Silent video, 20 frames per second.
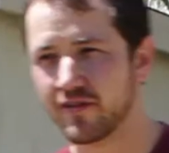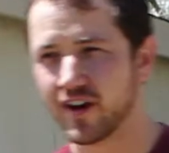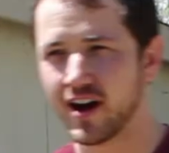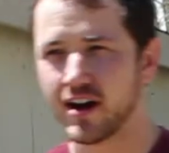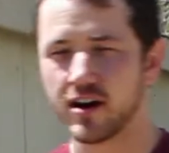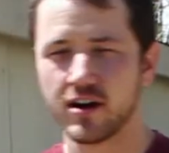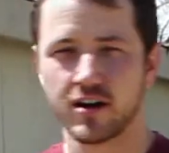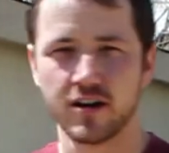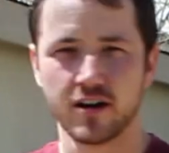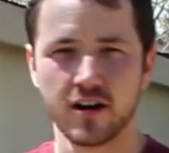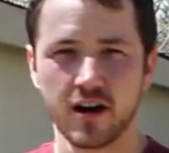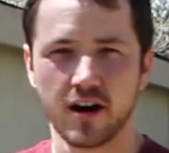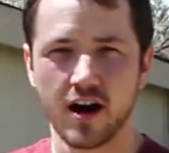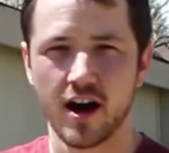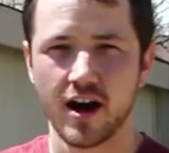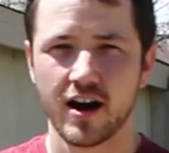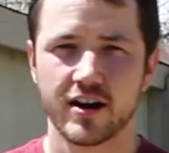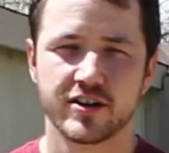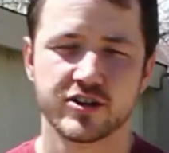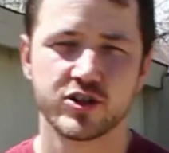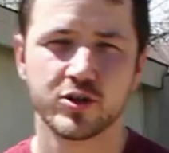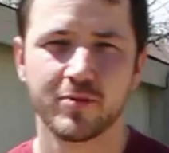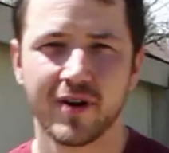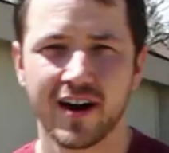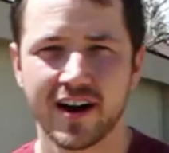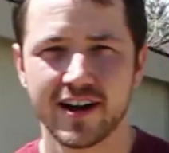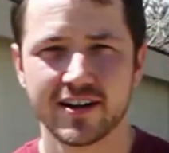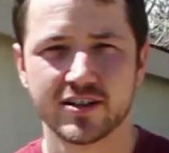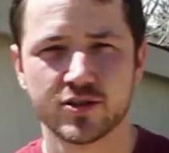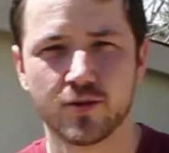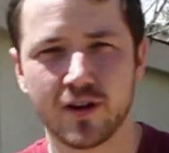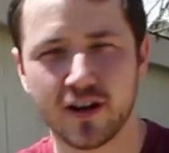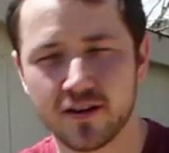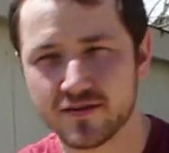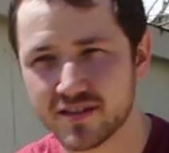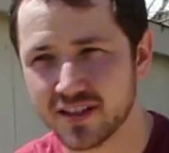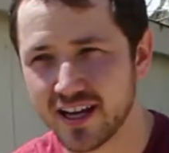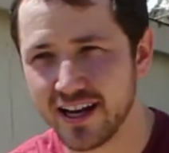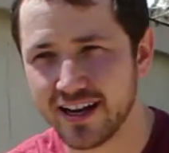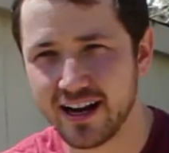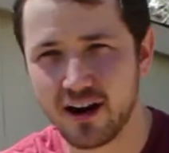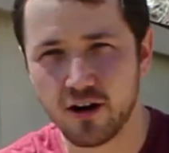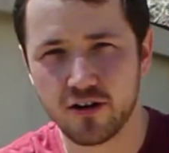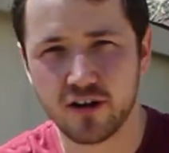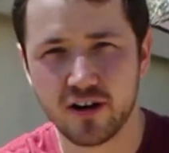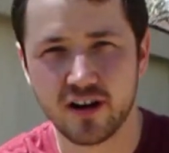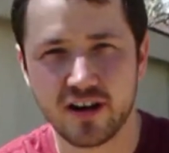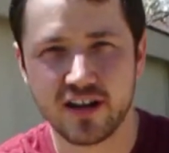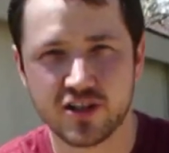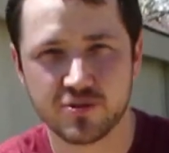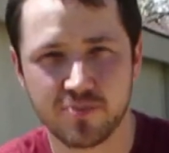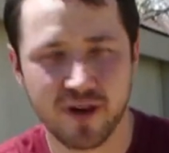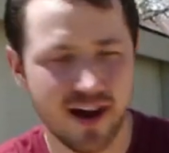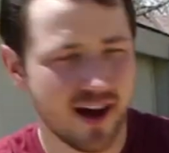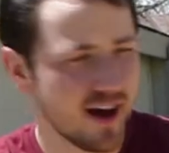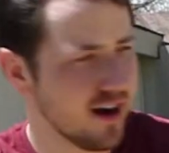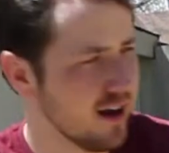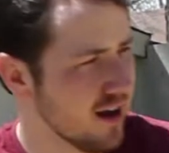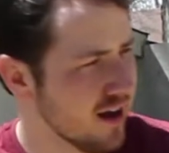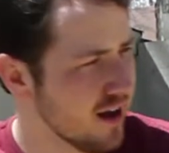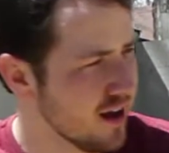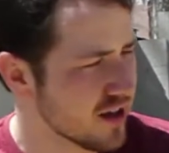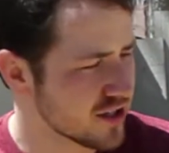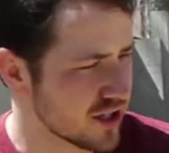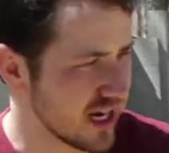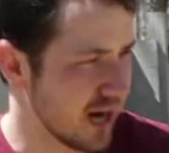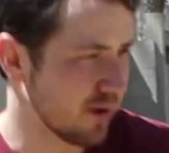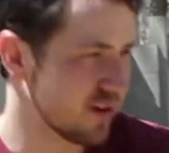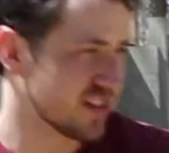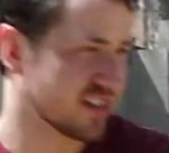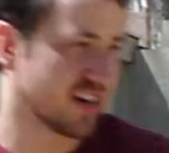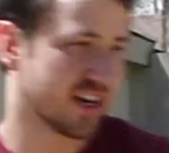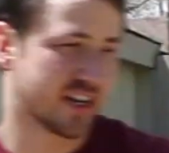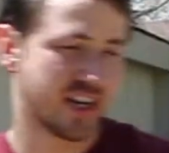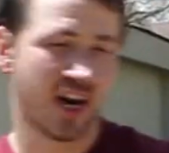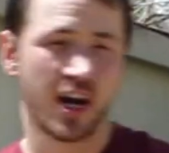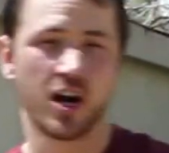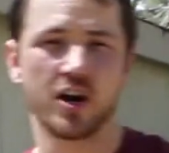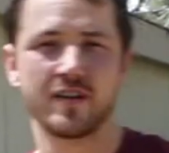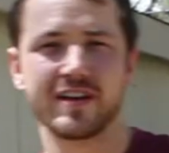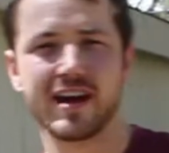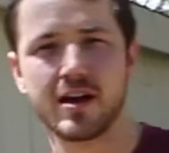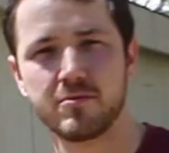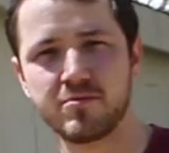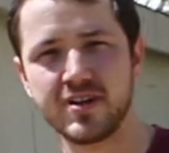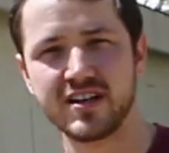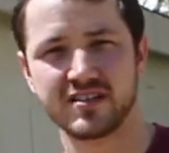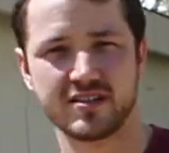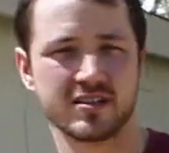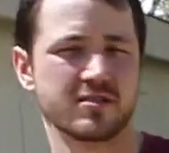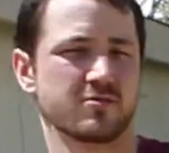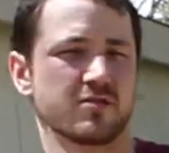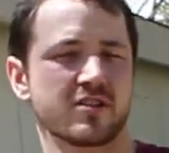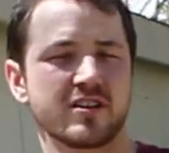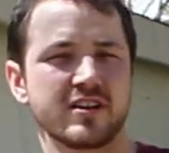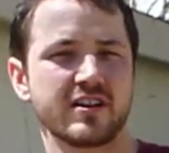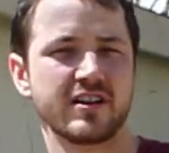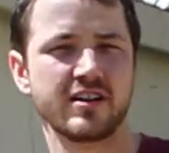got our 2x12s laid out on each bed. So now we just got to cut all the end pieces. We're going to